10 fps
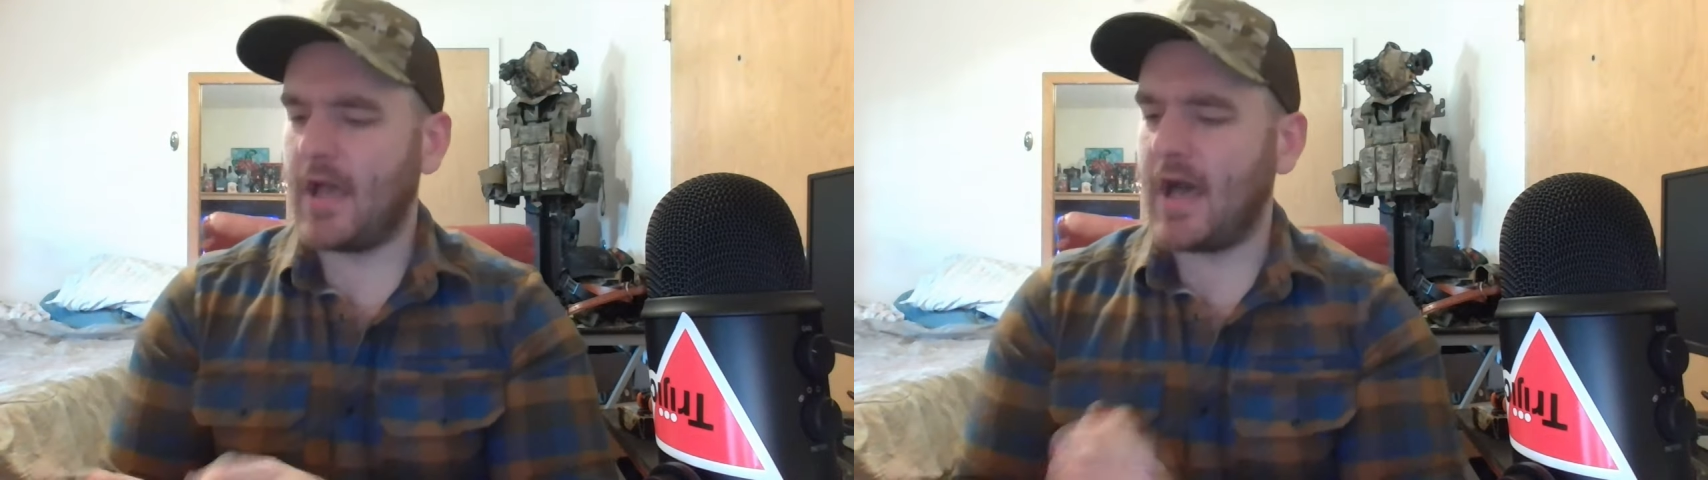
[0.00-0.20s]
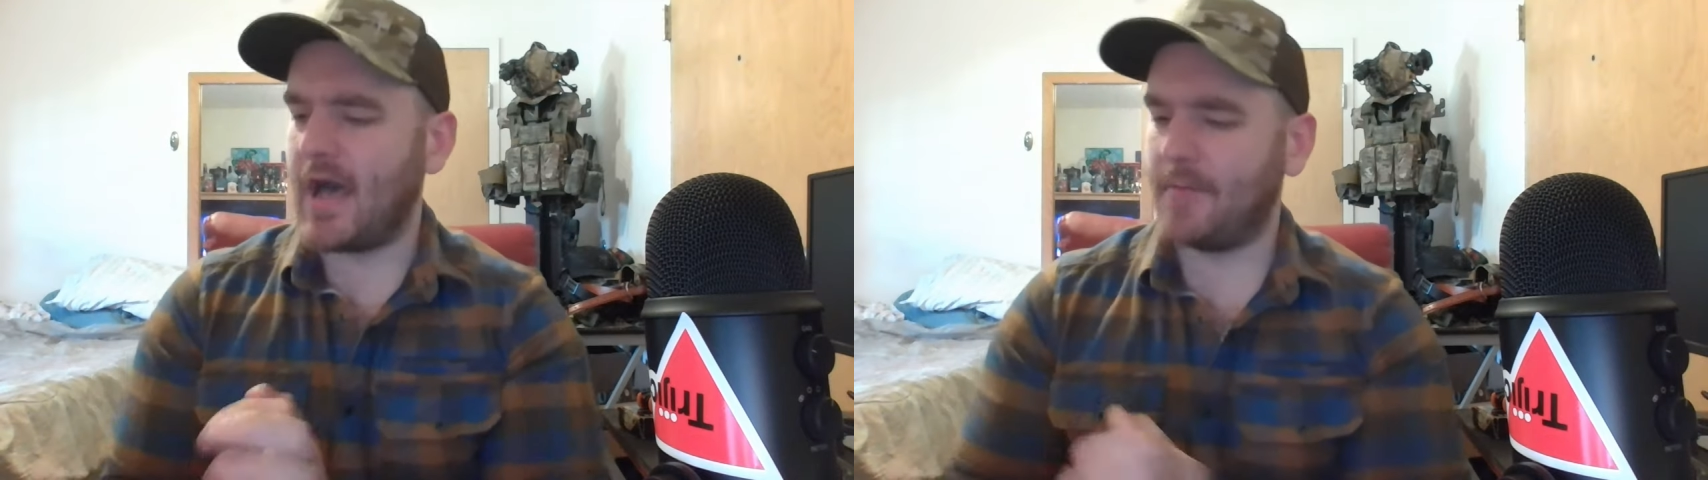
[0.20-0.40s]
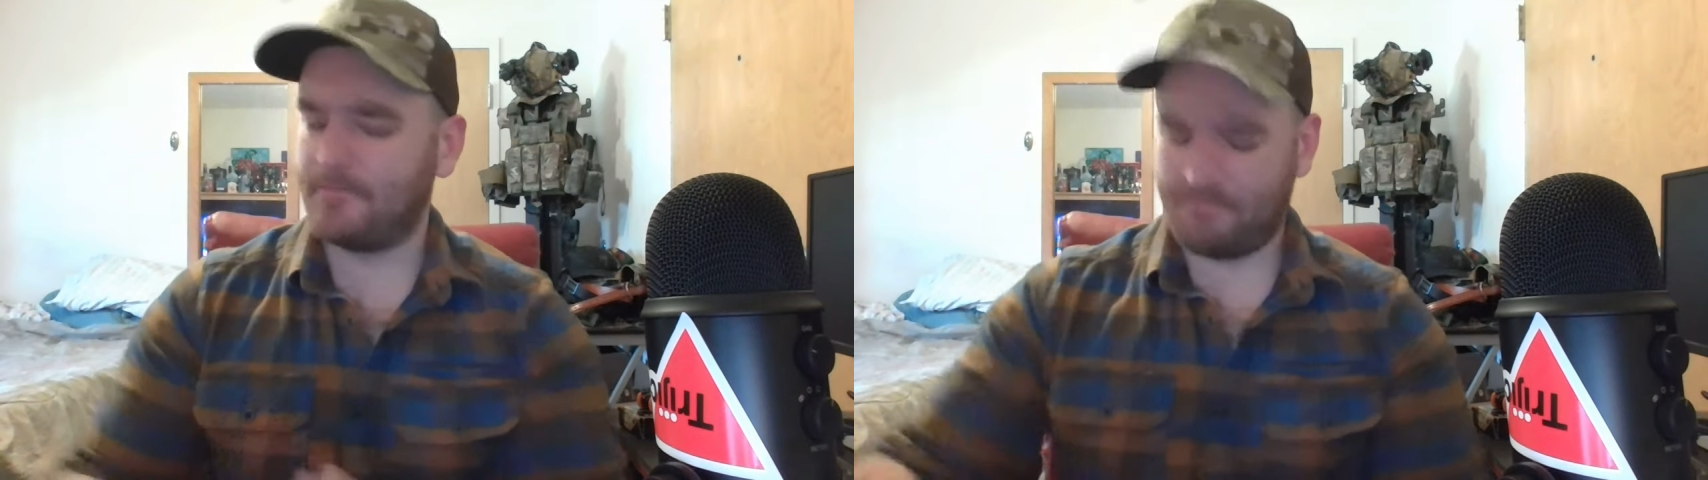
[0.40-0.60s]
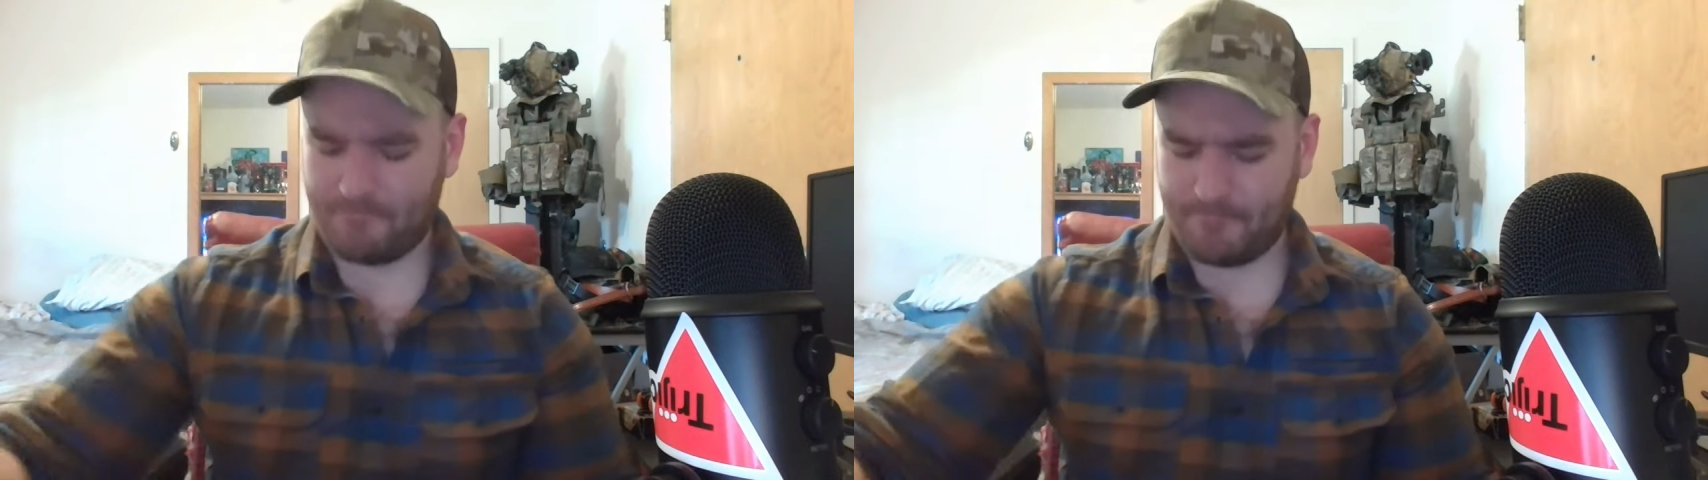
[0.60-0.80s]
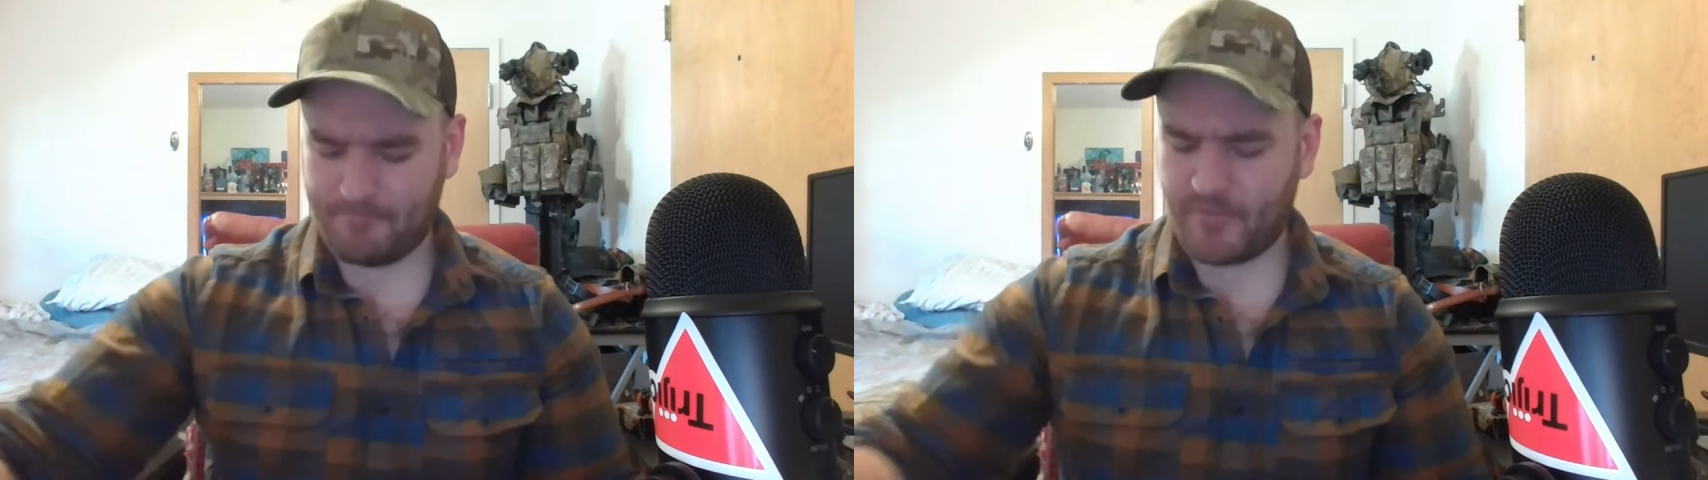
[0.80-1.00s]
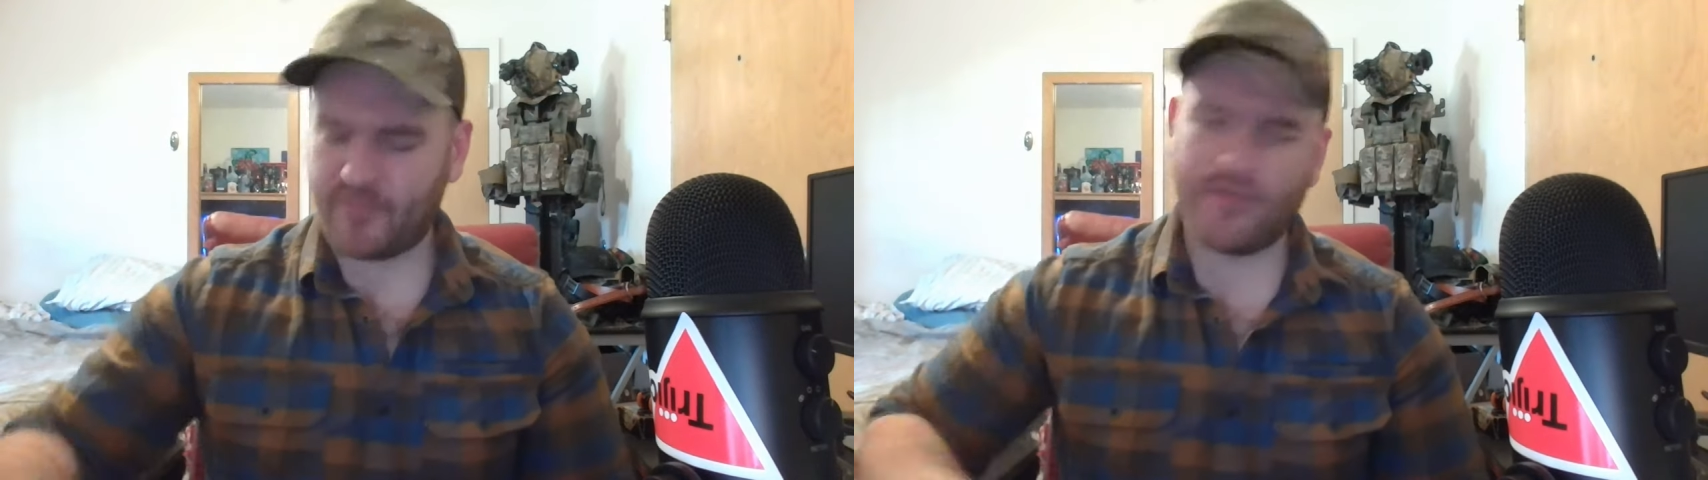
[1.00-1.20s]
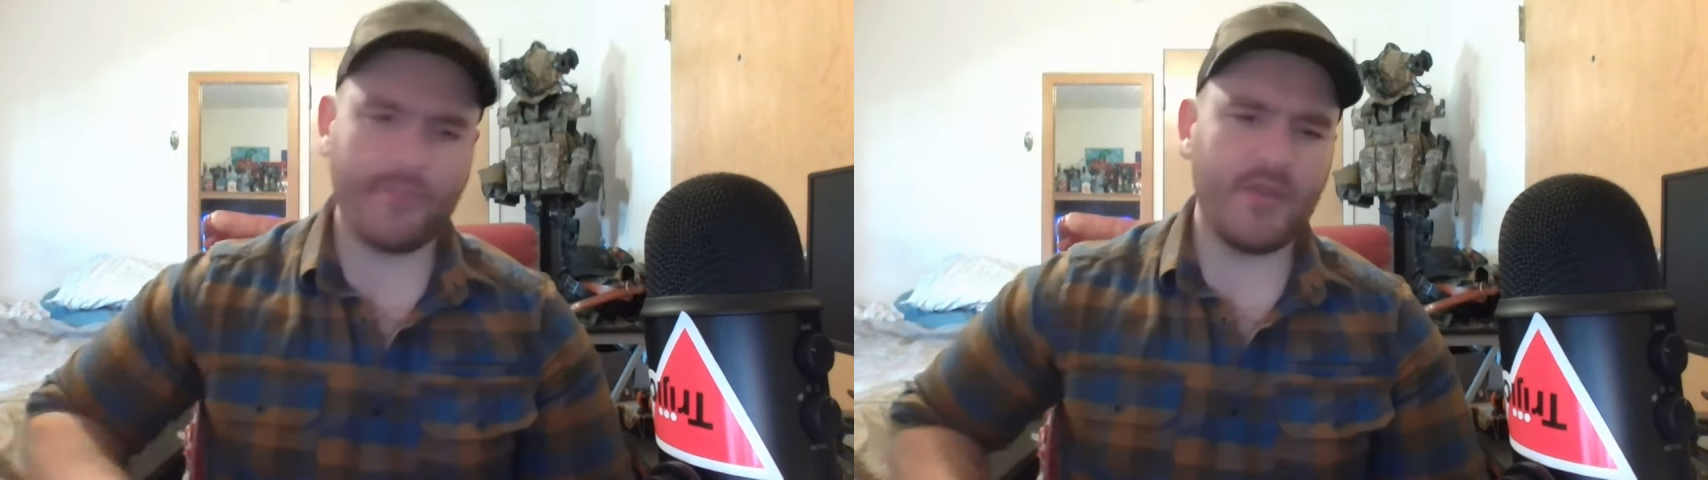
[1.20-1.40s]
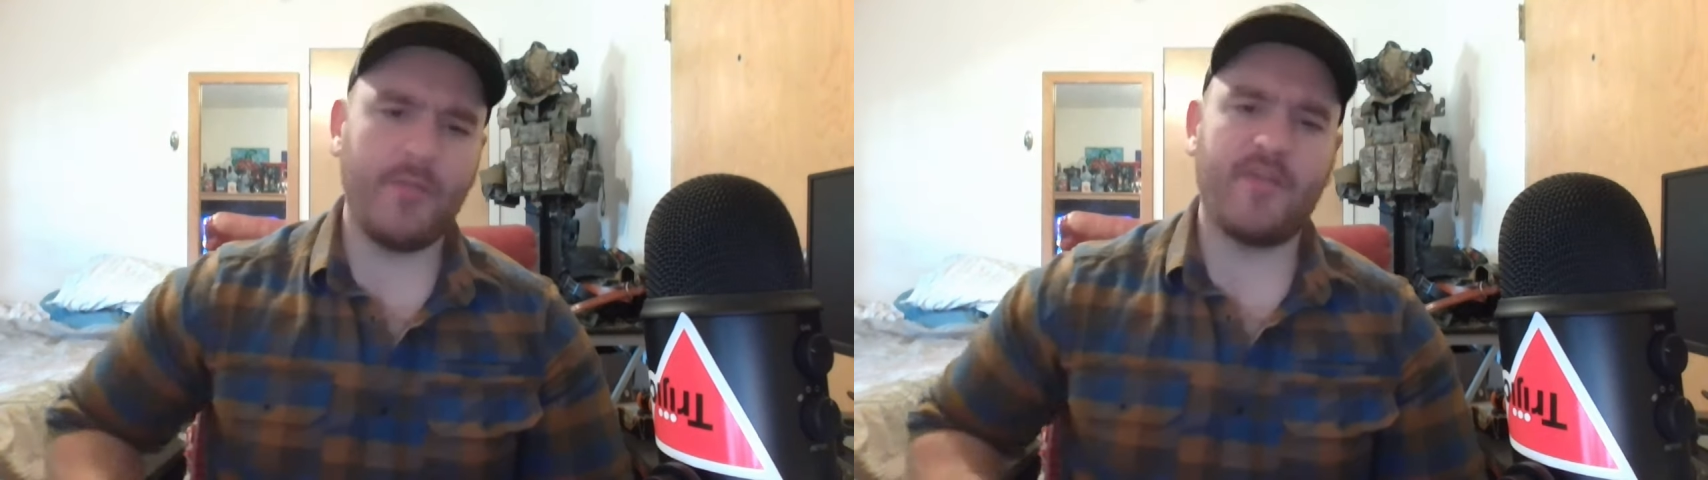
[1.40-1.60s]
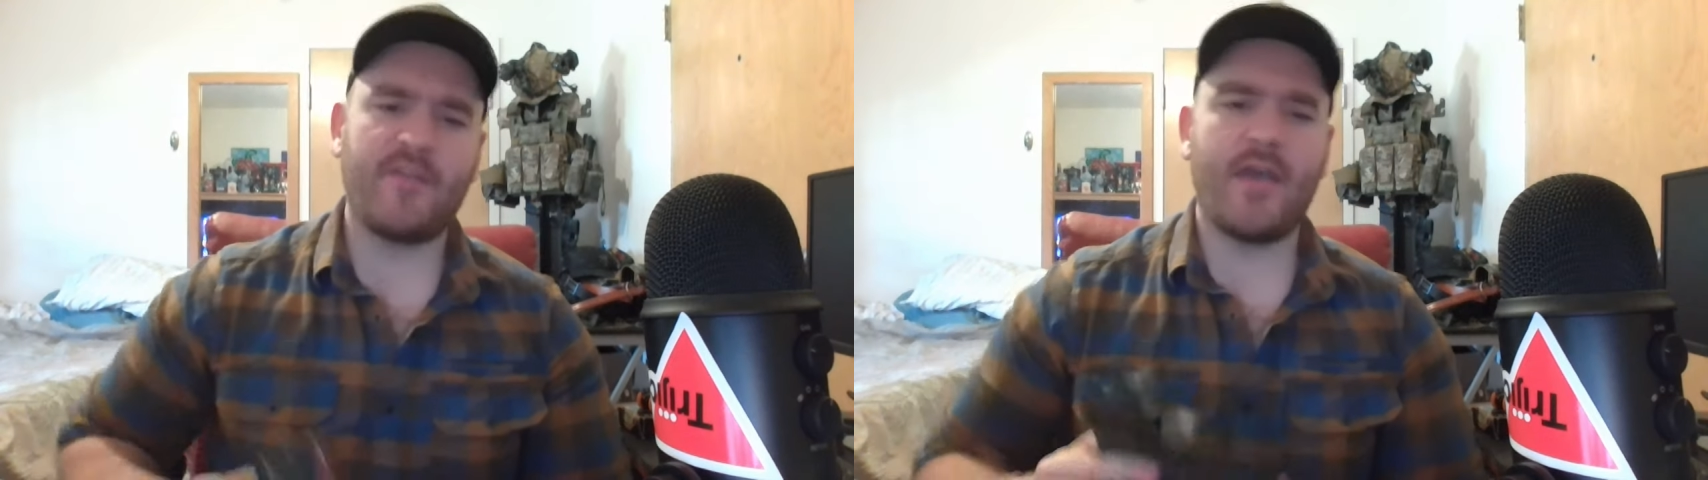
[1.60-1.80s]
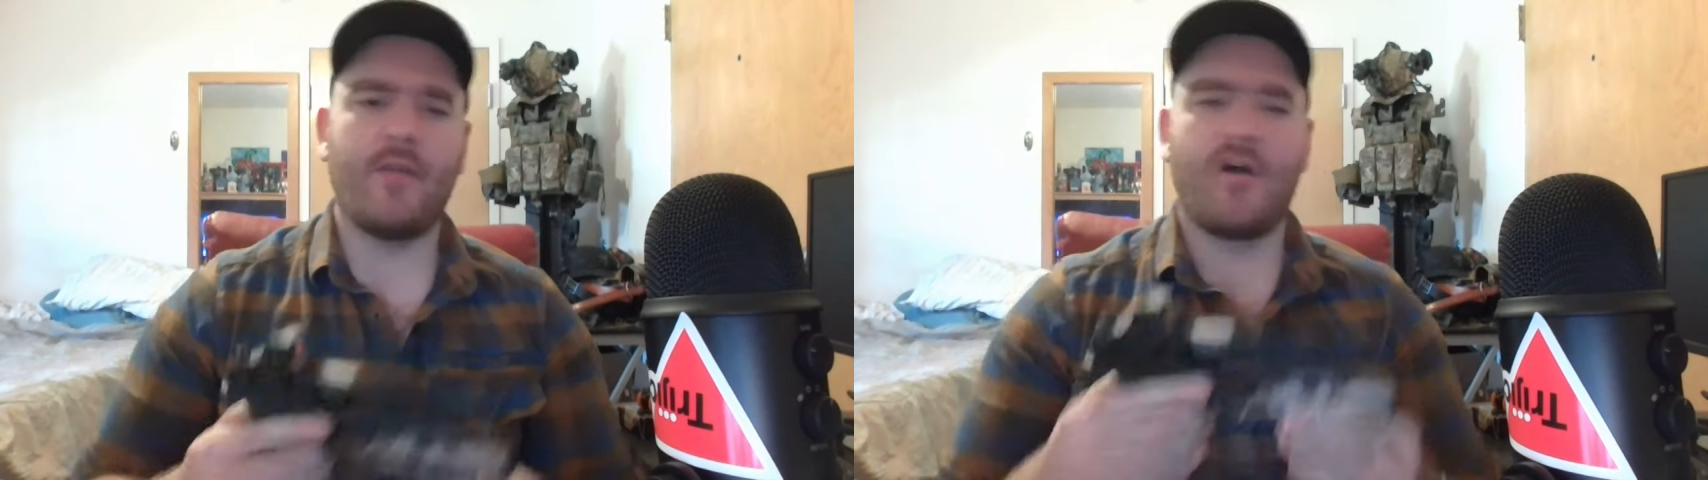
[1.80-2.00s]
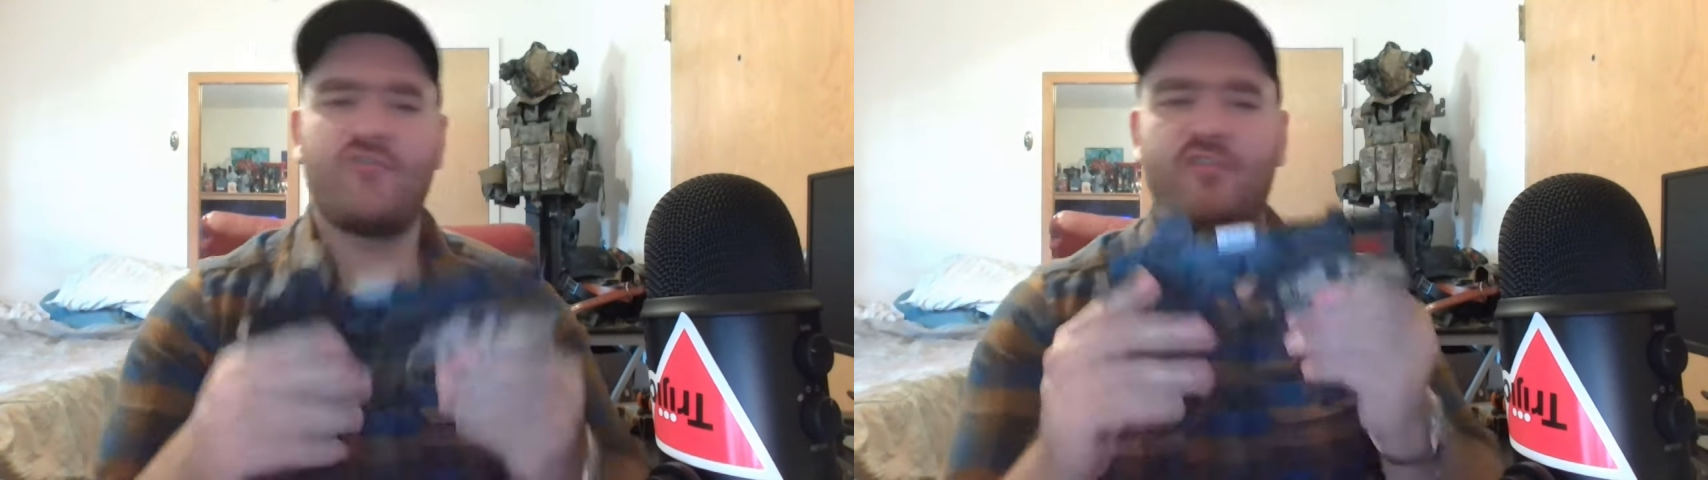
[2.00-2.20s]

But there's something to be said about